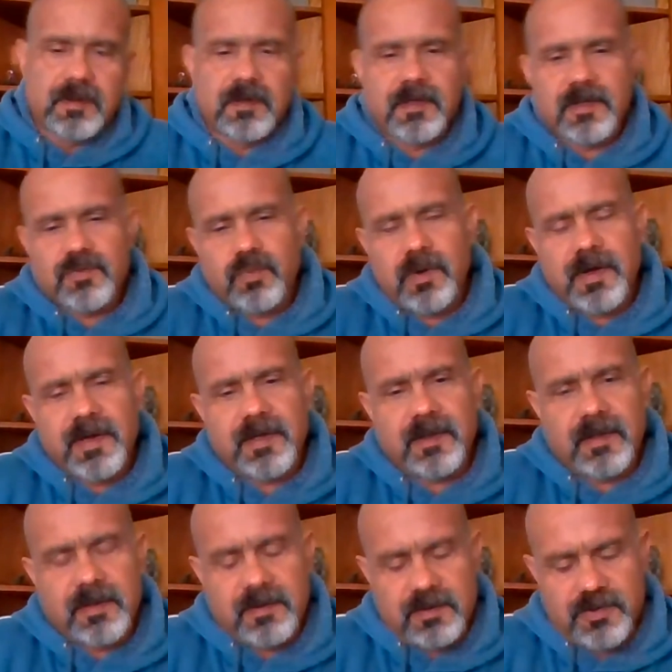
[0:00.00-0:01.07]
That's why
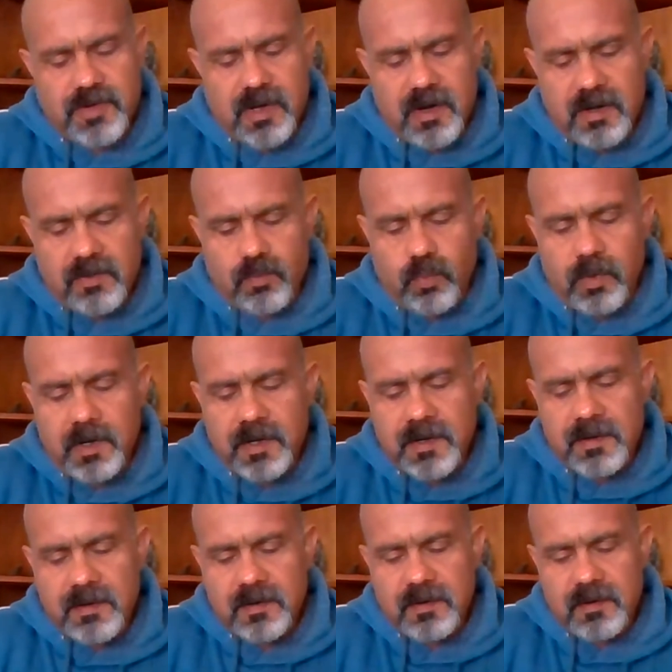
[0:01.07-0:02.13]
in John
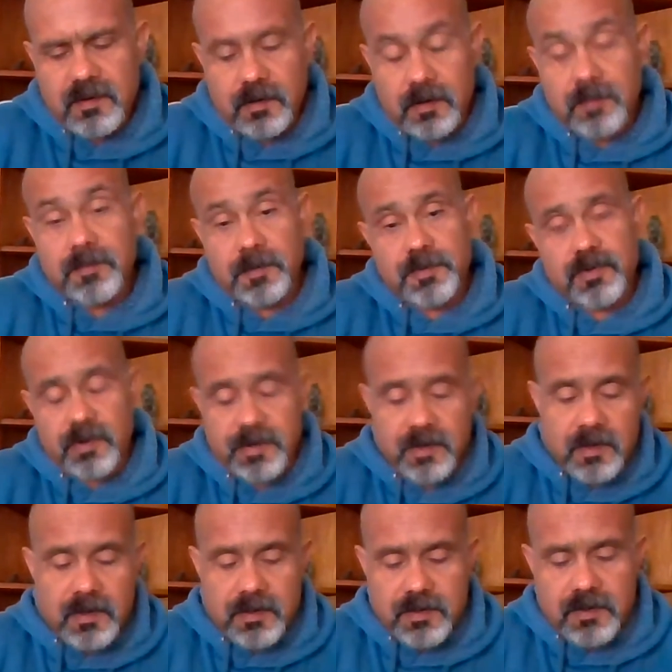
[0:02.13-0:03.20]
1, I'm sorry,
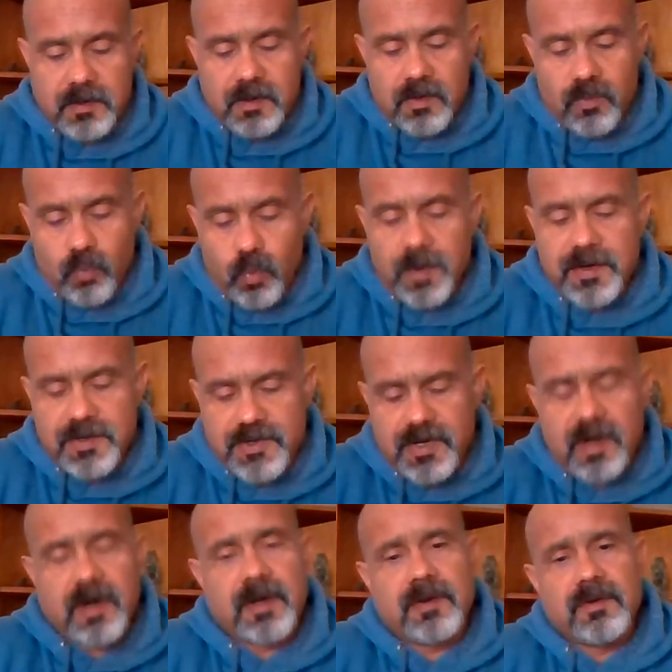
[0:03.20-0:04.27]
1
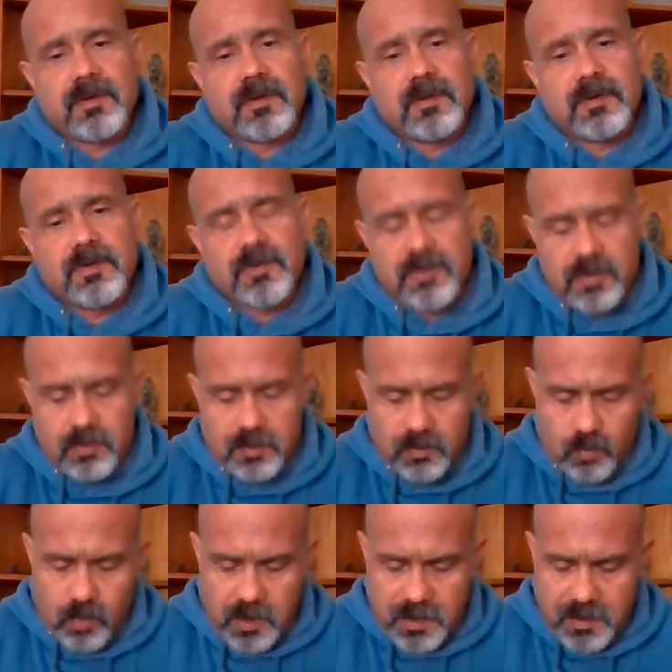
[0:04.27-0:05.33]
John 2
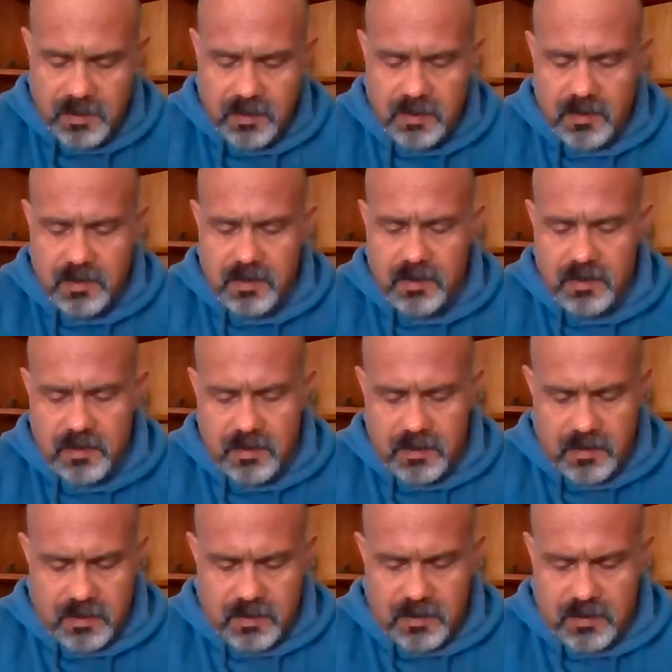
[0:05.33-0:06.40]
and 1,
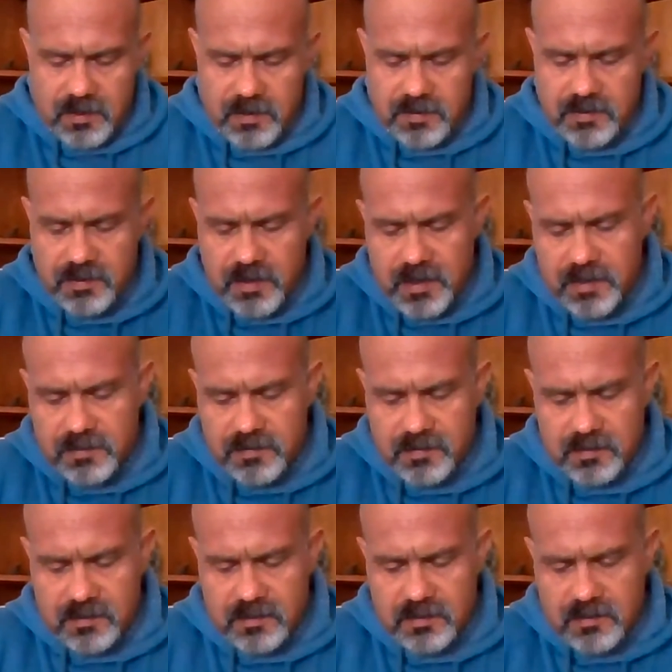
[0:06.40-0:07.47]
he
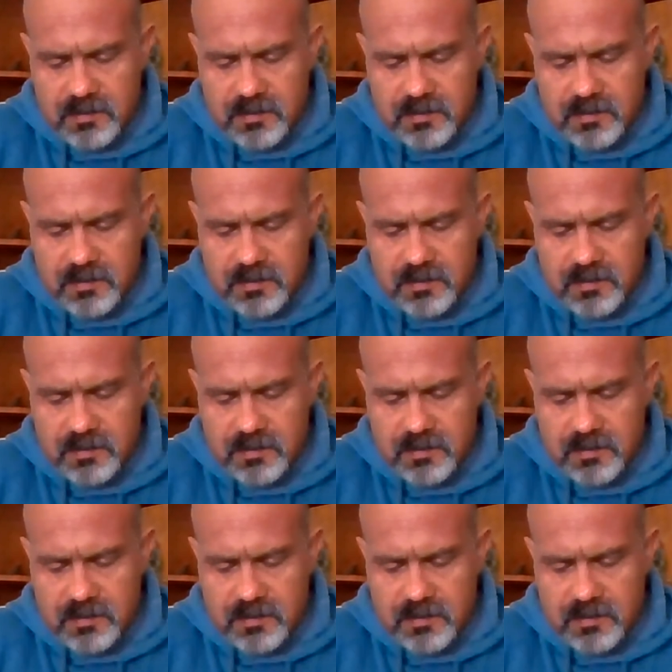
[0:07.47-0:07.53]
states,